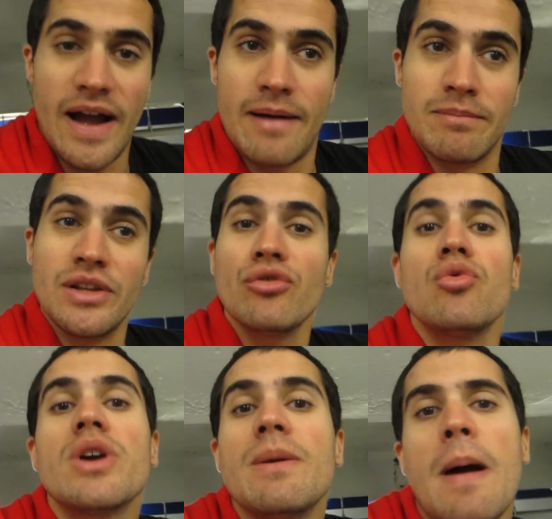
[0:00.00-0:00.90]
I'm a
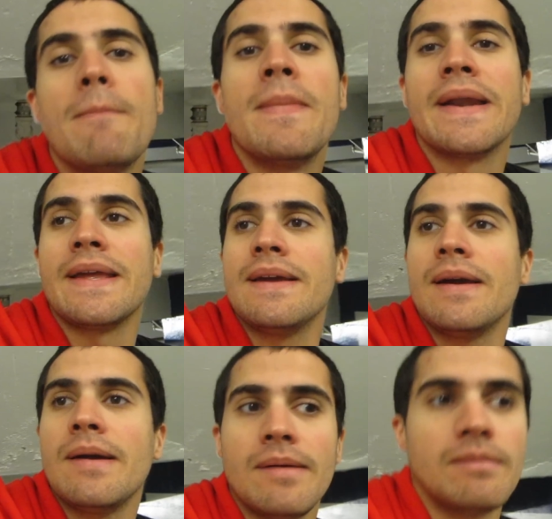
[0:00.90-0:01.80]
little worried about money,
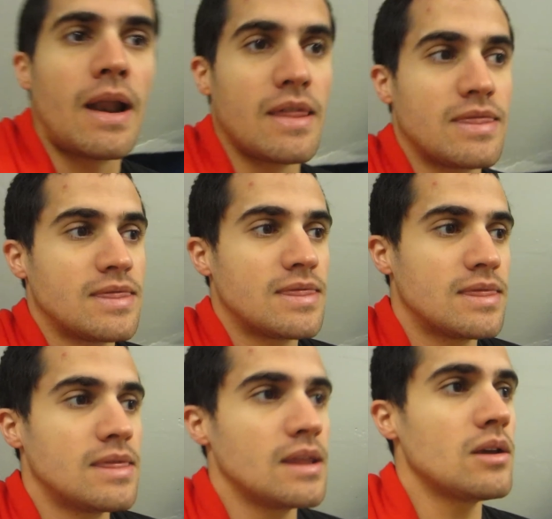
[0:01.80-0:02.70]
but I
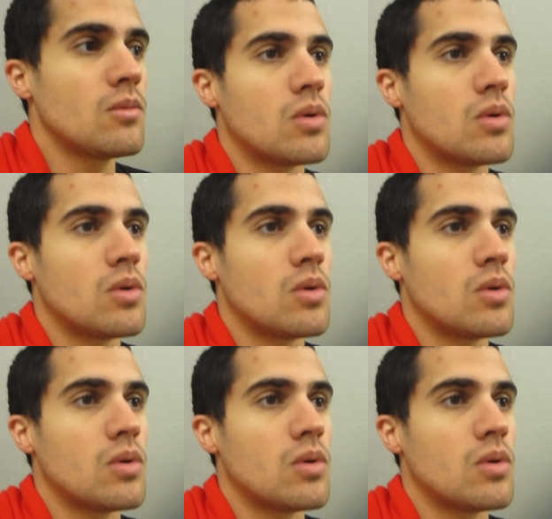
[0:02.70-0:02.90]
think